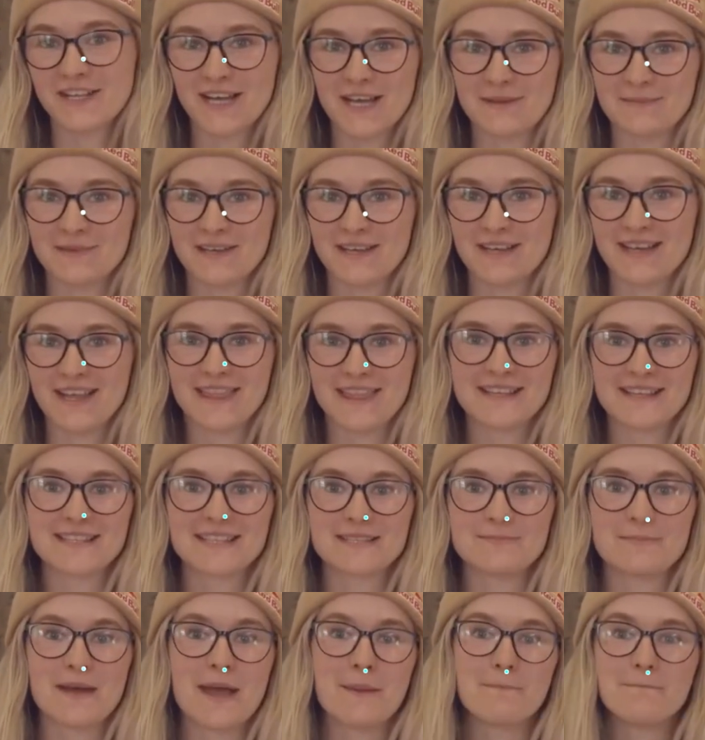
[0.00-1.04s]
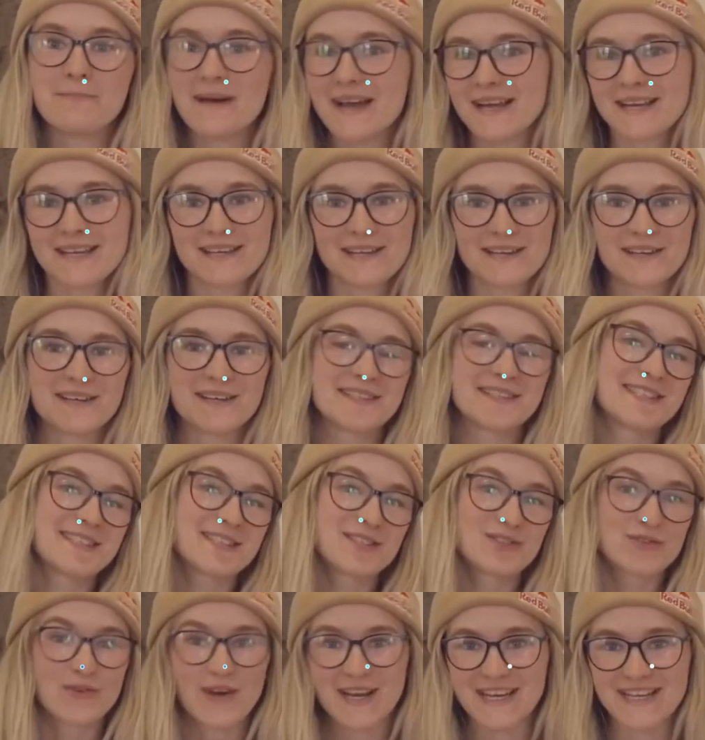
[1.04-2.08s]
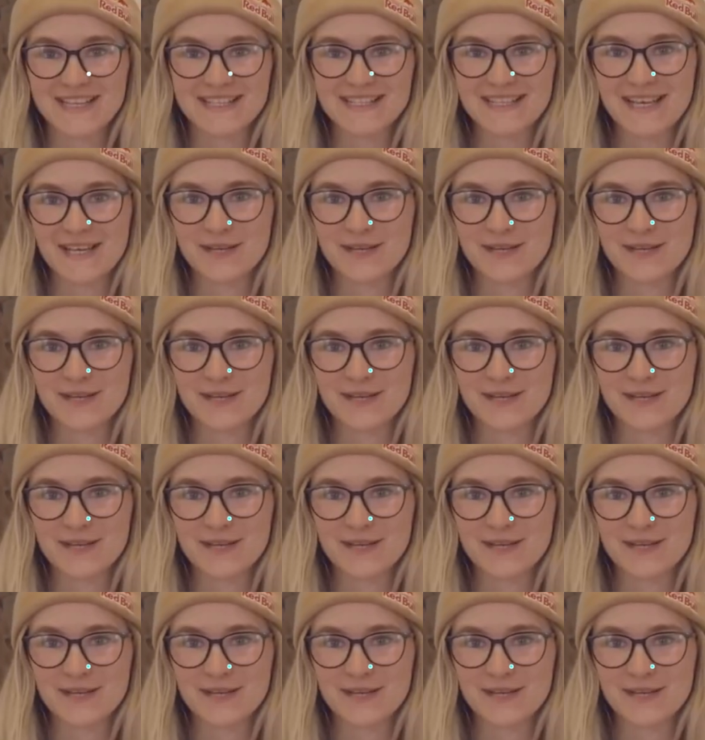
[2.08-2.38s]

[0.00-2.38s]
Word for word: climber, and this is my backyard training